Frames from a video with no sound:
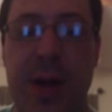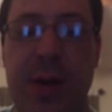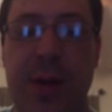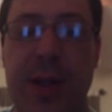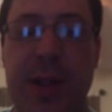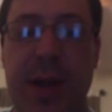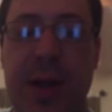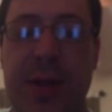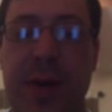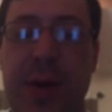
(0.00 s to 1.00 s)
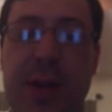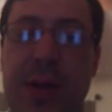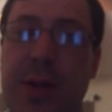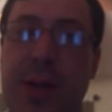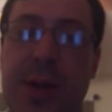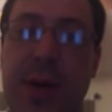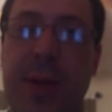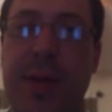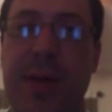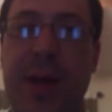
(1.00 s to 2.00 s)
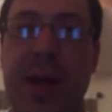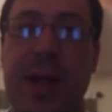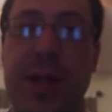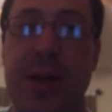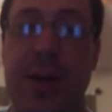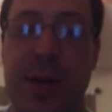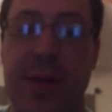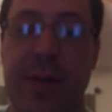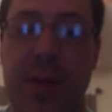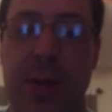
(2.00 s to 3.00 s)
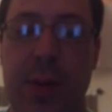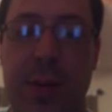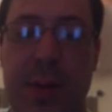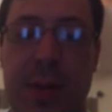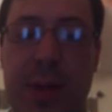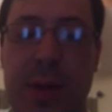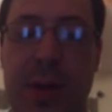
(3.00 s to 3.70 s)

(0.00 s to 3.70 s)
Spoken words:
Their research focused on descriptive and injunctive norms.